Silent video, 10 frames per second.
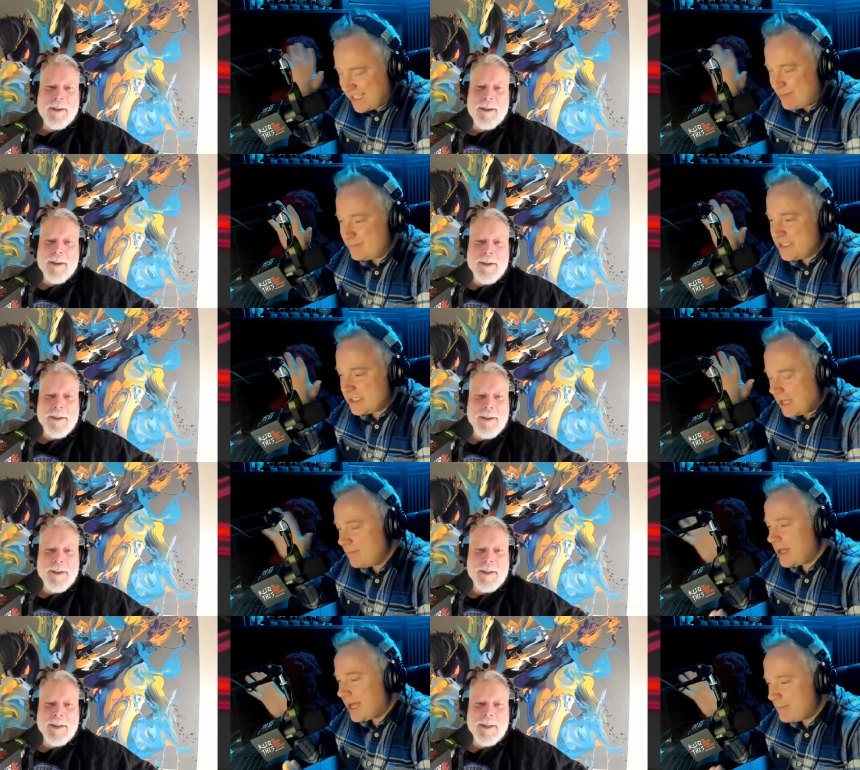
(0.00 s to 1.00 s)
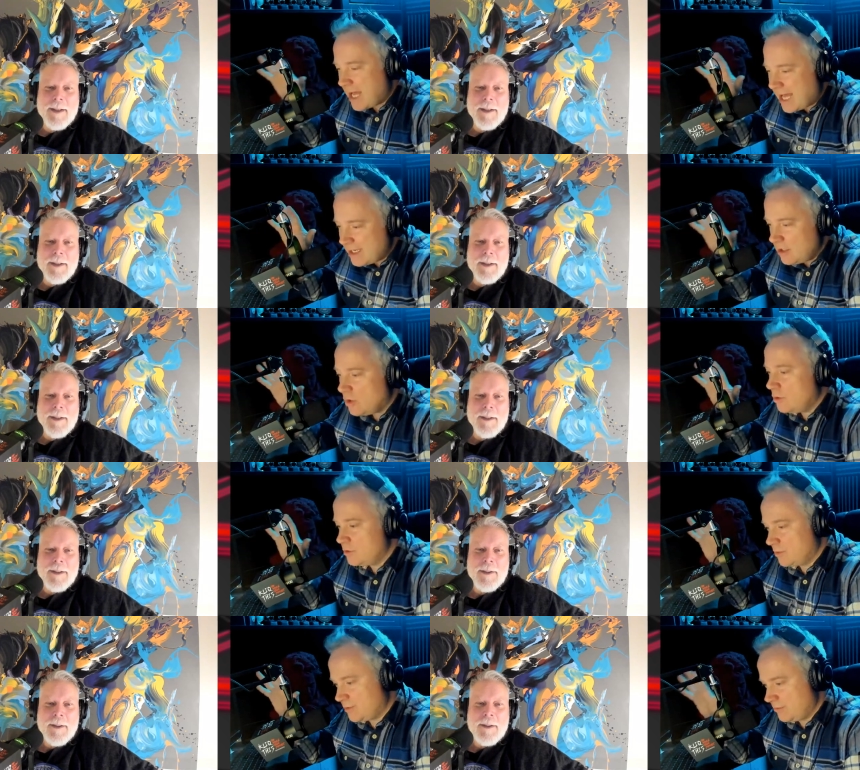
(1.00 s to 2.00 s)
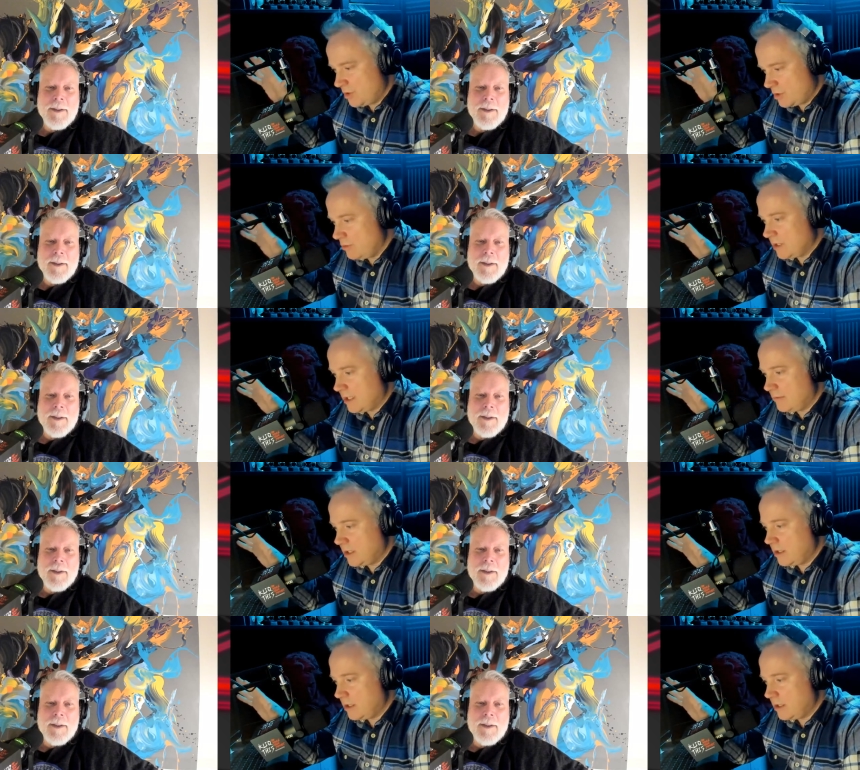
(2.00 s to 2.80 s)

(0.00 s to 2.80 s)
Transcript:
Speaker 1: I'm I'm I'm hot and cold with Nicole Kidman,